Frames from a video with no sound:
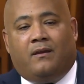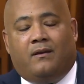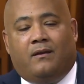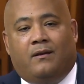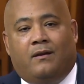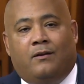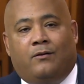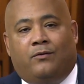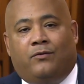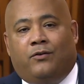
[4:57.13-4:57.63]

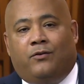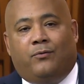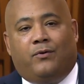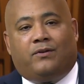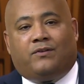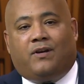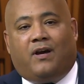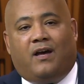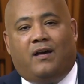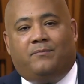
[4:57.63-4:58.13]
You know, there were
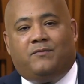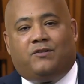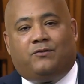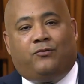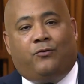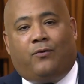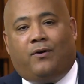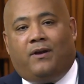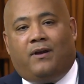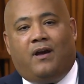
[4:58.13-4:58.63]
times
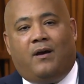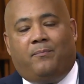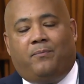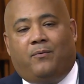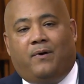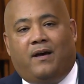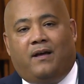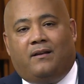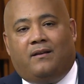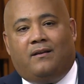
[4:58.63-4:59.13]
growing up
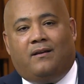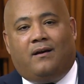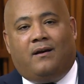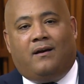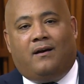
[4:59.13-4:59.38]
when